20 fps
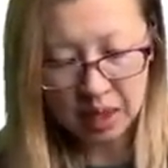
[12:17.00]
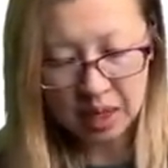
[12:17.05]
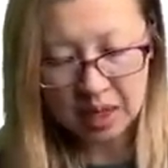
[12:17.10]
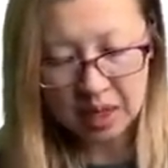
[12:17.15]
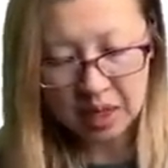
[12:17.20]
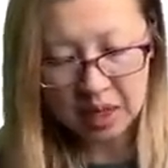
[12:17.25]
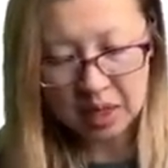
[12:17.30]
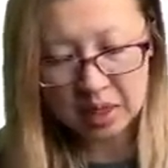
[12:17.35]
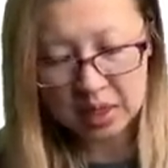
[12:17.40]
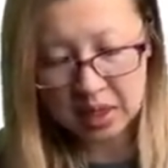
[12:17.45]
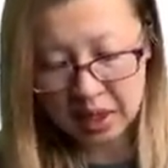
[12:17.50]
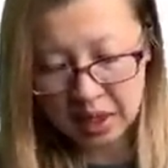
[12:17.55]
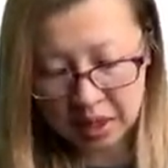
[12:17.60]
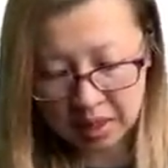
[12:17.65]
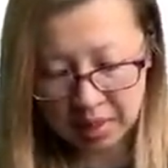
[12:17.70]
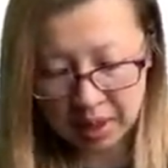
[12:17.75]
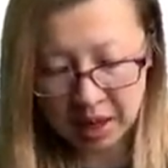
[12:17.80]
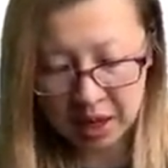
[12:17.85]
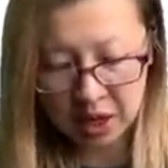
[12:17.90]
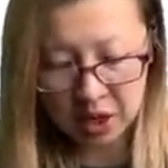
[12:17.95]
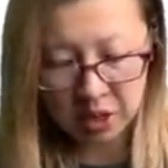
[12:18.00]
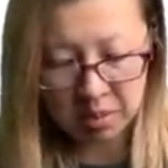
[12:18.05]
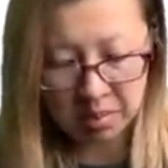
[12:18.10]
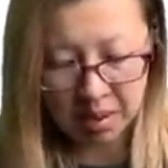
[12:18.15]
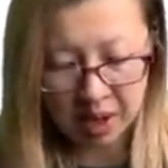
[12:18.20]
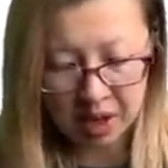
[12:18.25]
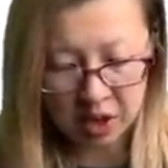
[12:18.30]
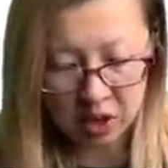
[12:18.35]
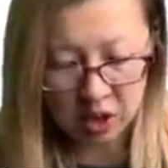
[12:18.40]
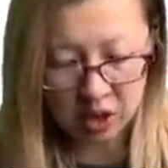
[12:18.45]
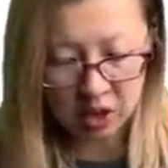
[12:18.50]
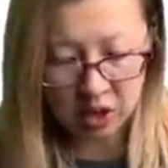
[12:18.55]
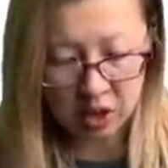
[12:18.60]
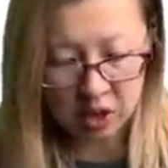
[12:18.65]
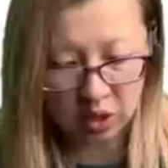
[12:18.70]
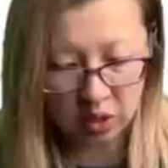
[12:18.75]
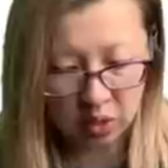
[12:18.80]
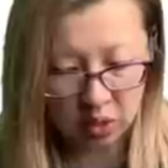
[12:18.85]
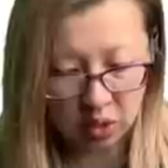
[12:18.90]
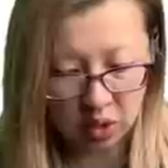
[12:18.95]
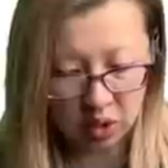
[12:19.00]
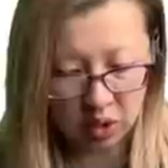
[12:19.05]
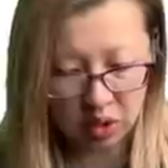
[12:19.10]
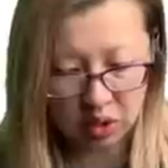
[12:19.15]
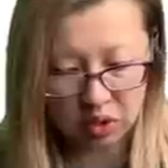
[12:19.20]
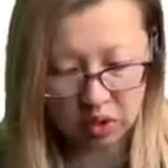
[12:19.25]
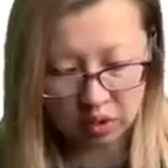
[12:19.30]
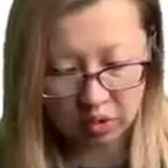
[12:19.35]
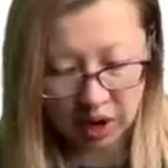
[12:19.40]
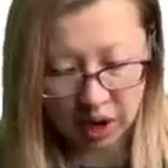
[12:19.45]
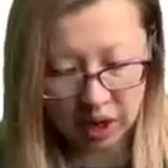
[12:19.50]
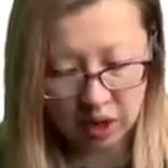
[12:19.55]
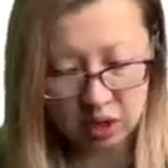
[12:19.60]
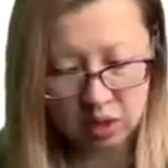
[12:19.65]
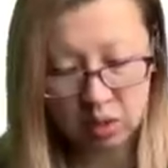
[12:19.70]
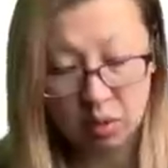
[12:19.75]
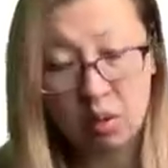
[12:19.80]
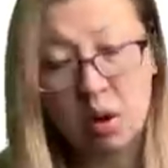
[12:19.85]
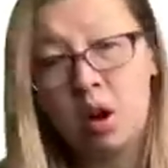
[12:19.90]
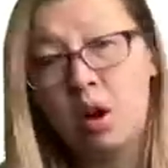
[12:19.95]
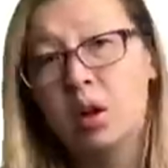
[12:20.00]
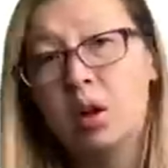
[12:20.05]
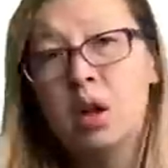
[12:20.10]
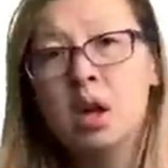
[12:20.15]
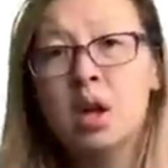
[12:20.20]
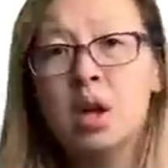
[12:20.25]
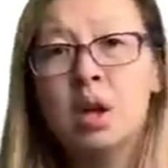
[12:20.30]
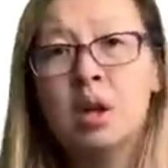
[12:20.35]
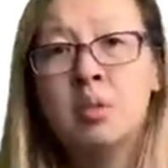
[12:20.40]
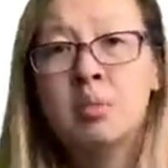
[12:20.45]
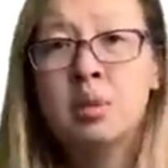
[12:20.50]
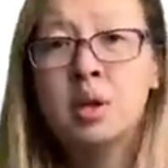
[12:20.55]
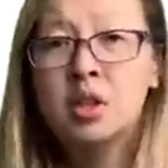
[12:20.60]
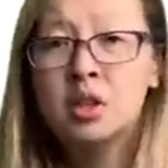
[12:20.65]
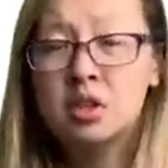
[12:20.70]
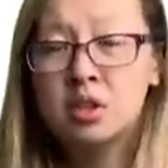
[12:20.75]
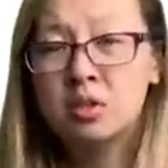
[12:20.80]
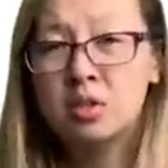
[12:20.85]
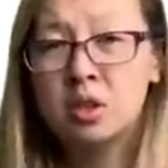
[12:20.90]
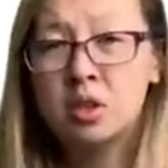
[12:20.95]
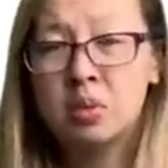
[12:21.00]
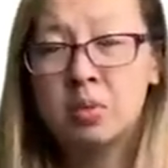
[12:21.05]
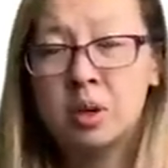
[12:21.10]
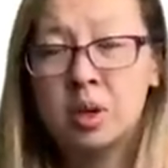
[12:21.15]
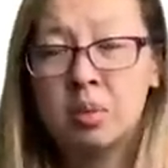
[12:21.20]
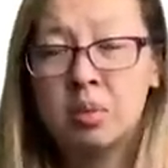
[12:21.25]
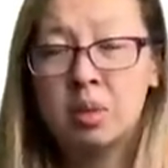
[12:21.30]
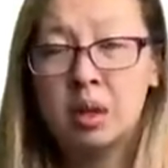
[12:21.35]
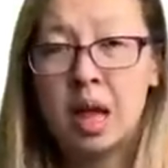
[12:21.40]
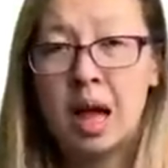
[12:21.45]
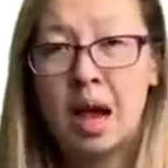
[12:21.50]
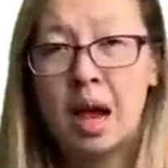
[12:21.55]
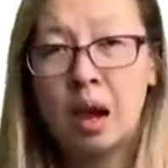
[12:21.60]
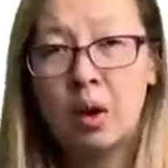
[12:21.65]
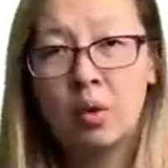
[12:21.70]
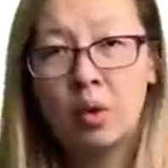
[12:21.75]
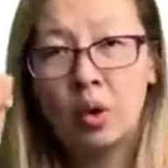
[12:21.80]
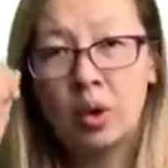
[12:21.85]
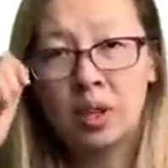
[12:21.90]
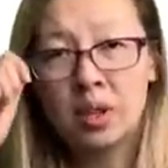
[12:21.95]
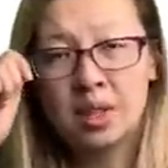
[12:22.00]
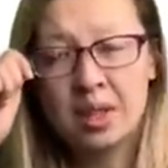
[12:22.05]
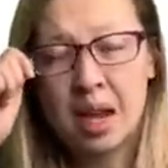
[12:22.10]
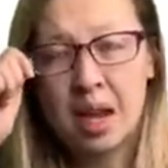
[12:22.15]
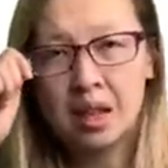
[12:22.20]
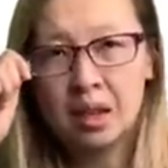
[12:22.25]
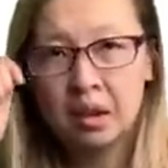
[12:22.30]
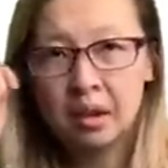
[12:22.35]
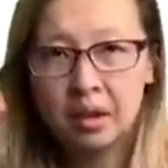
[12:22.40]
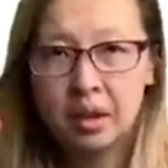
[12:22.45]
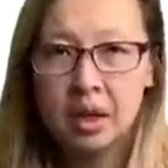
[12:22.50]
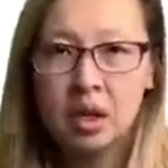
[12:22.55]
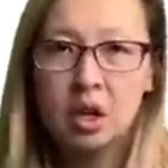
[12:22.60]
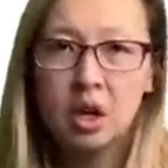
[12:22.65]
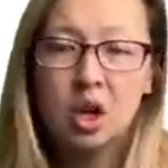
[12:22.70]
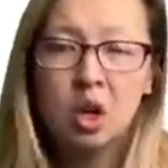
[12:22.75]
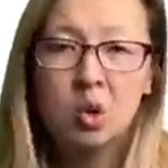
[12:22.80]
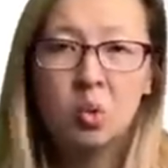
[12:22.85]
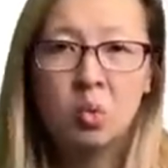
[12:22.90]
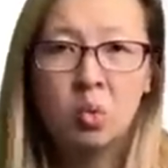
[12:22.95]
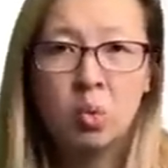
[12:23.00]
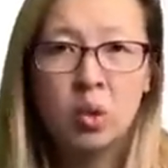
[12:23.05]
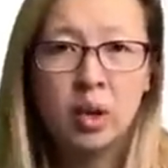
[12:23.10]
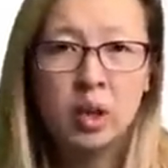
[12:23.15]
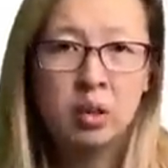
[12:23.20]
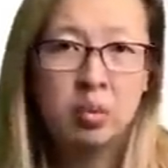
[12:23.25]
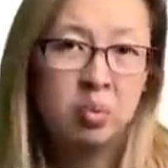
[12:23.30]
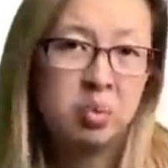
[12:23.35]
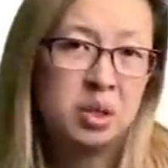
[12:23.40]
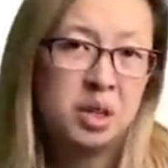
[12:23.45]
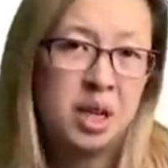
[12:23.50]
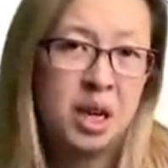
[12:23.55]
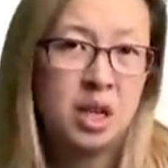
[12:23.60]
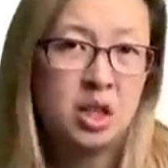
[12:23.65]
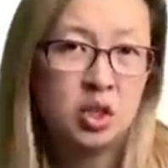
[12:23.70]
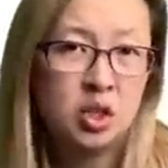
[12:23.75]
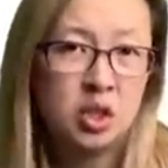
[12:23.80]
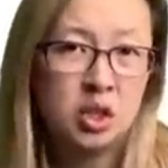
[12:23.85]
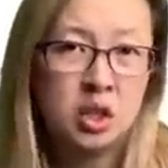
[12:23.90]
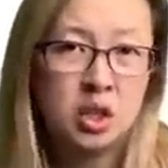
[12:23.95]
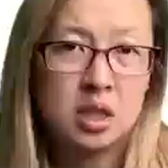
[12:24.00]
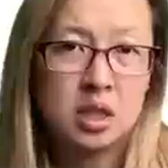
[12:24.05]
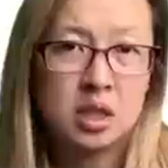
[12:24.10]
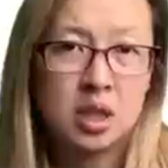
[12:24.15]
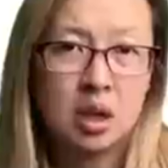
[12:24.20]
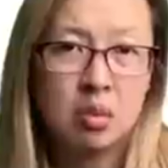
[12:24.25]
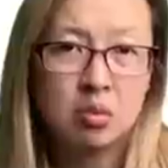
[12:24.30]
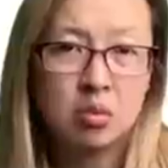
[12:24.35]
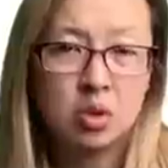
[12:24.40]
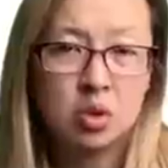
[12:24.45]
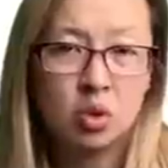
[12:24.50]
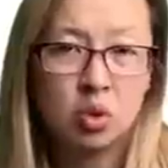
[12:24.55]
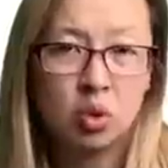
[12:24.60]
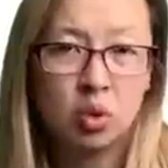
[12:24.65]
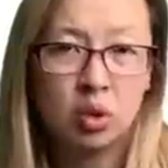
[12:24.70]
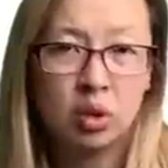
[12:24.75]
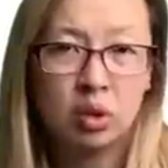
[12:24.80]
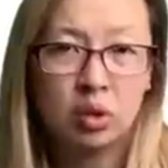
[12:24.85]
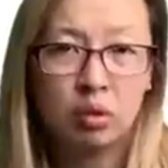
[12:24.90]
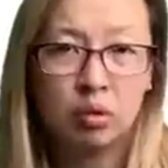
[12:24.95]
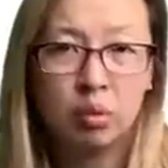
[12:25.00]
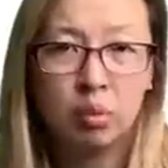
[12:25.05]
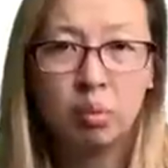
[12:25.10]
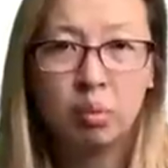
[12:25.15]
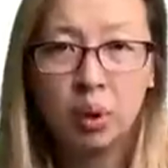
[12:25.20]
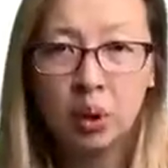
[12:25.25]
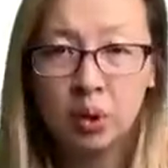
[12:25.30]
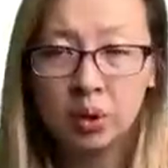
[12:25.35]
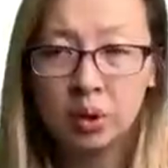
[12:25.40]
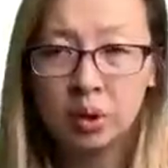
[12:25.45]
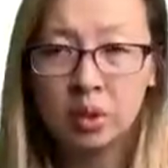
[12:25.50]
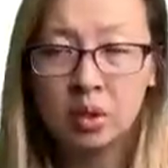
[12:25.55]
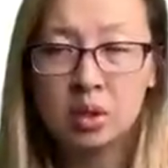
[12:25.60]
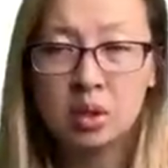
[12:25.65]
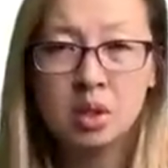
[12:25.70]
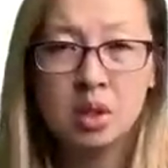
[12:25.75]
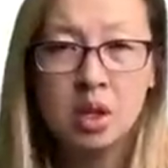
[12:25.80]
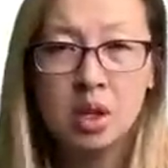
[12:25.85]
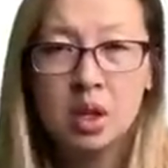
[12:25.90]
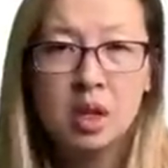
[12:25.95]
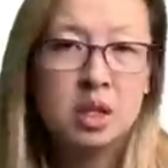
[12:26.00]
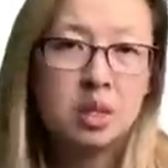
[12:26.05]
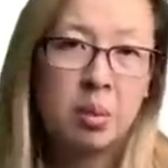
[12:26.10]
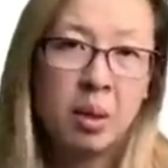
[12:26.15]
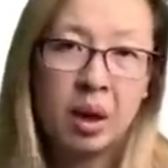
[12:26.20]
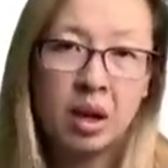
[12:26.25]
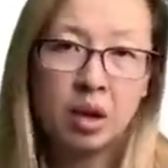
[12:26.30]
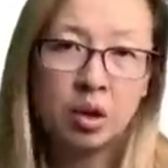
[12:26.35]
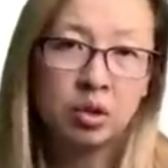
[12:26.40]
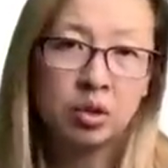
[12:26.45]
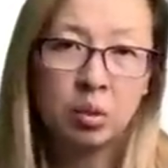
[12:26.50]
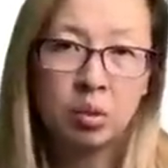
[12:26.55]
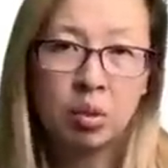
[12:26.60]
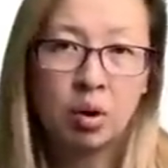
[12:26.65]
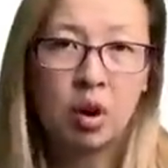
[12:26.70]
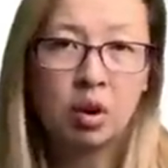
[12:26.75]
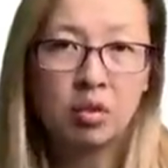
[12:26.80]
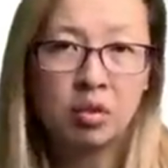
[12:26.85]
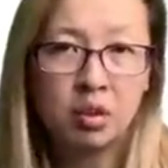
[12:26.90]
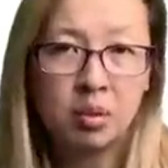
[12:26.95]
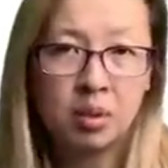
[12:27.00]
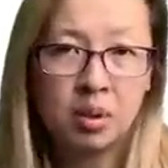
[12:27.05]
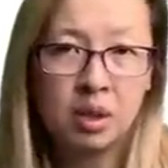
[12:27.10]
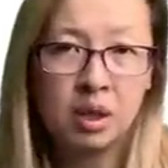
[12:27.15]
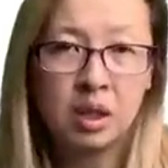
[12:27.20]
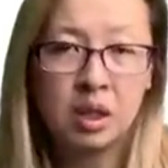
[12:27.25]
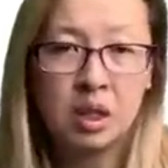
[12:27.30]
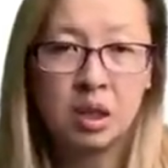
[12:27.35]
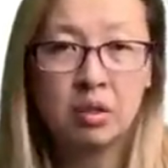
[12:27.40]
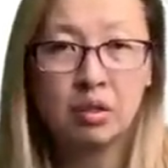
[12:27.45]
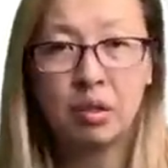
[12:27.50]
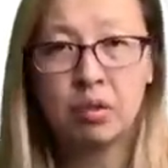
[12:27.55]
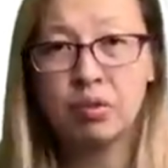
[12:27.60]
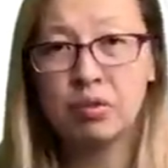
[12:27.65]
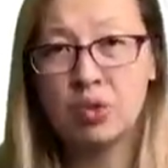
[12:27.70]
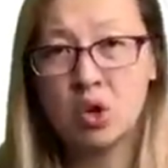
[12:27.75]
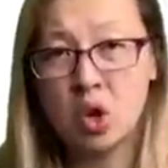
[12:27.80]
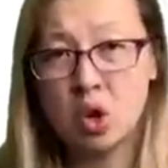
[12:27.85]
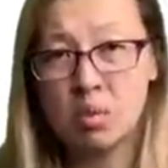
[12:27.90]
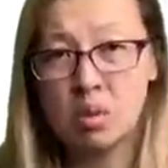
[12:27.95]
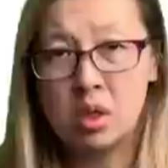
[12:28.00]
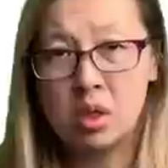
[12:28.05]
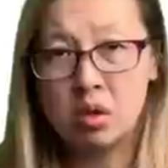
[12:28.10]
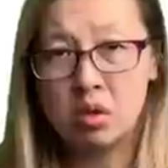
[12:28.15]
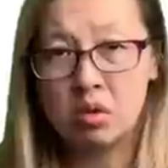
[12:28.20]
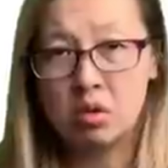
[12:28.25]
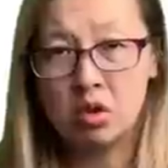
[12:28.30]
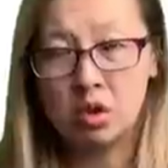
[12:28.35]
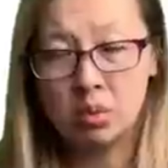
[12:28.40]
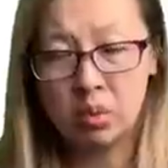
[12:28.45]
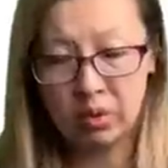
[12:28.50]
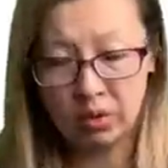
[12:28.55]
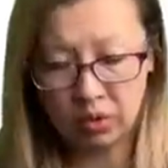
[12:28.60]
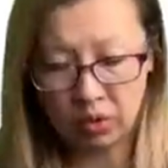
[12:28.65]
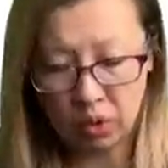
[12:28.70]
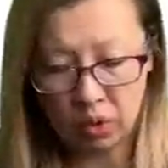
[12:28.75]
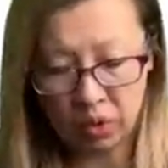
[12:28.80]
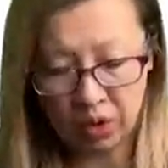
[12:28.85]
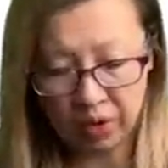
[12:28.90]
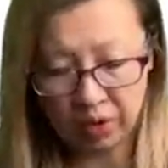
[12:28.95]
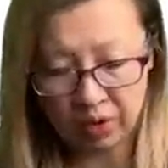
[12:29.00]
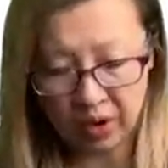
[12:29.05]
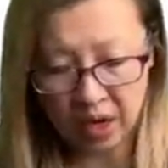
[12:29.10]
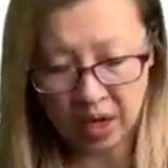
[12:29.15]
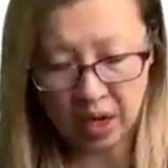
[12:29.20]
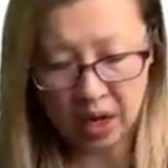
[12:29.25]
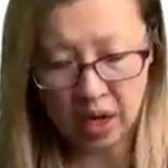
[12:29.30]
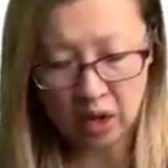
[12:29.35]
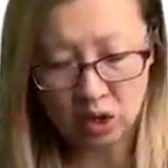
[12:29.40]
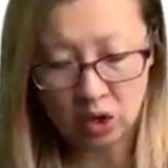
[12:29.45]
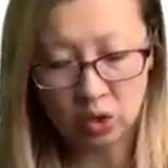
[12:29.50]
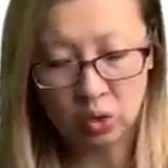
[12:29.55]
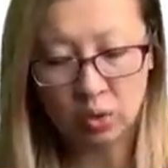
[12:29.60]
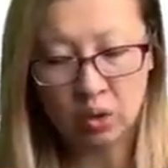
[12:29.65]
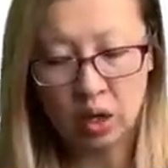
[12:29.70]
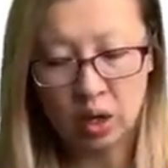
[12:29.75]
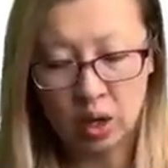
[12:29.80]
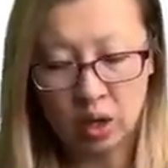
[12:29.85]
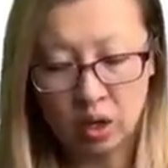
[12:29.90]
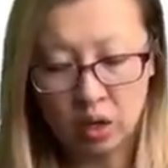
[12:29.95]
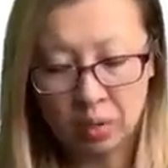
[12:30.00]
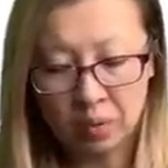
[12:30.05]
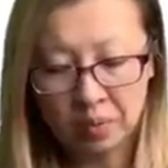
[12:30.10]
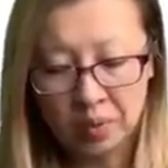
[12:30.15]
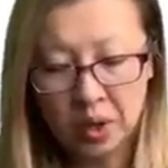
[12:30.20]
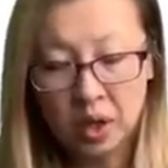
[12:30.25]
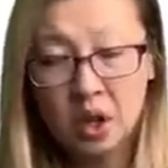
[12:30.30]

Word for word: in the senior manager, manager, senior auditor, director role, most of those people are on a salary with potentially some sort of bonus, depending on the profitability of the firm and the group for the financial year.